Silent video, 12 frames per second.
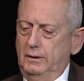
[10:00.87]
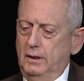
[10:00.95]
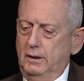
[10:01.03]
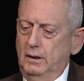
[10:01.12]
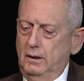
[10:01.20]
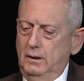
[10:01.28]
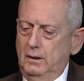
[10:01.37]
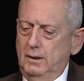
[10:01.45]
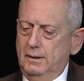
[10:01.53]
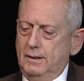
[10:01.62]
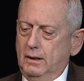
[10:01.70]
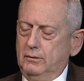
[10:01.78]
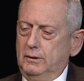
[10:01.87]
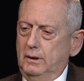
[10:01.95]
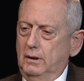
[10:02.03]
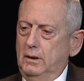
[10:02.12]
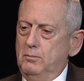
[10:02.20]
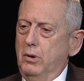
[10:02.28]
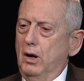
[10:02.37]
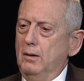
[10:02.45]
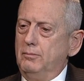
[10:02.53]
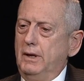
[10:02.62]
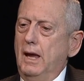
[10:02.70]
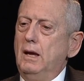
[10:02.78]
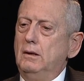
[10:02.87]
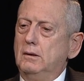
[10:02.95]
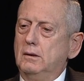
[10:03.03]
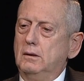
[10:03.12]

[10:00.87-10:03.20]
that Secretary Bob Gates